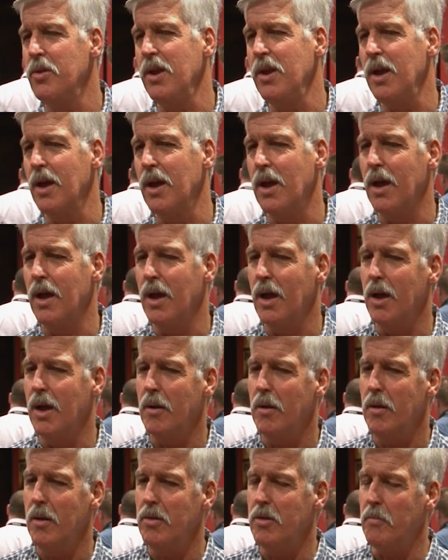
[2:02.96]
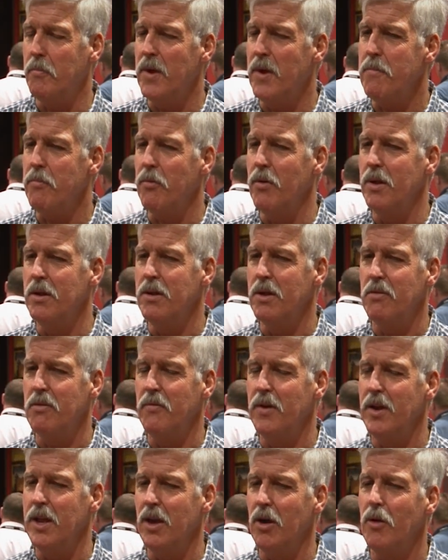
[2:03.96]
the people in this
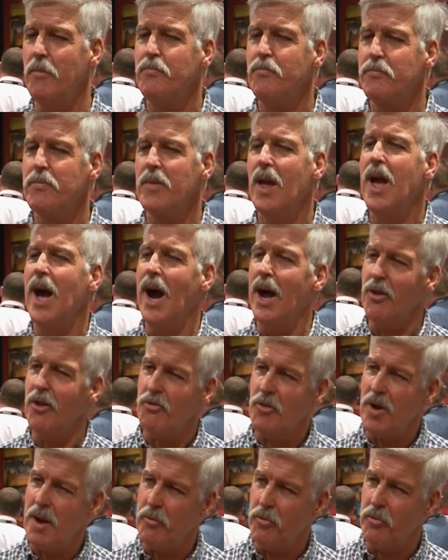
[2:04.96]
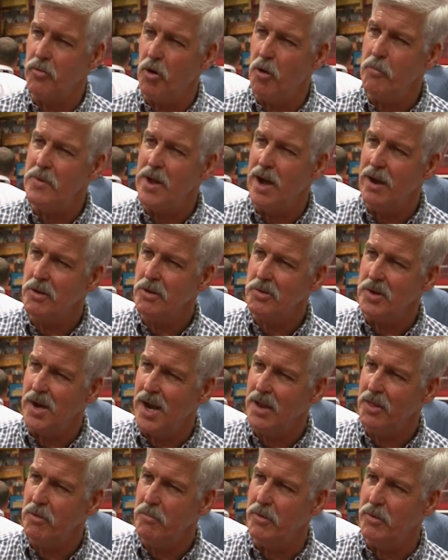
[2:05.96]
video how to drop a rope down the
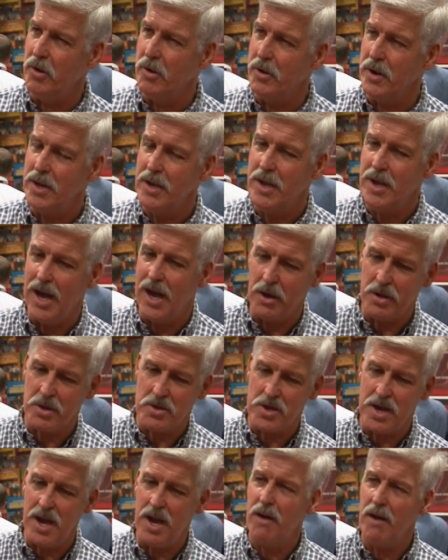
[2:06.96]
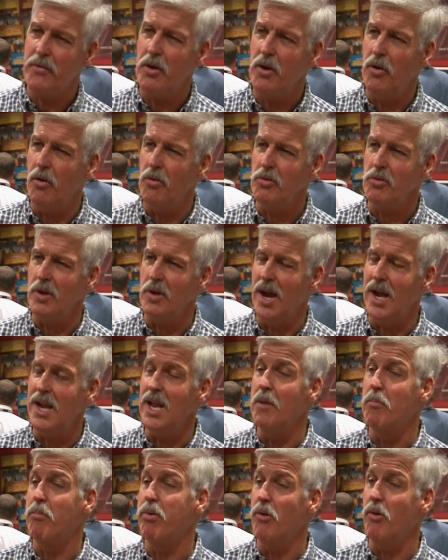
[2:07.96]
side of the building, how to tie off the hose line
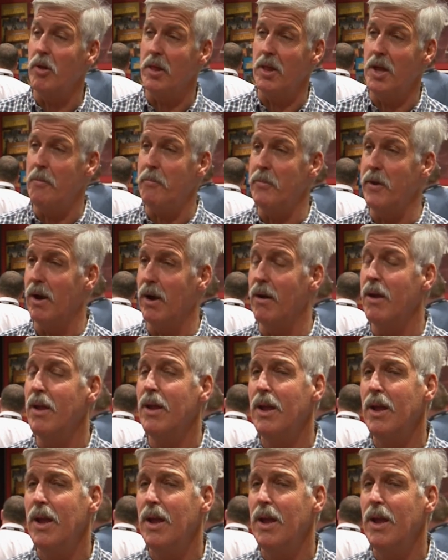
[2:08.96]
and pull it up there.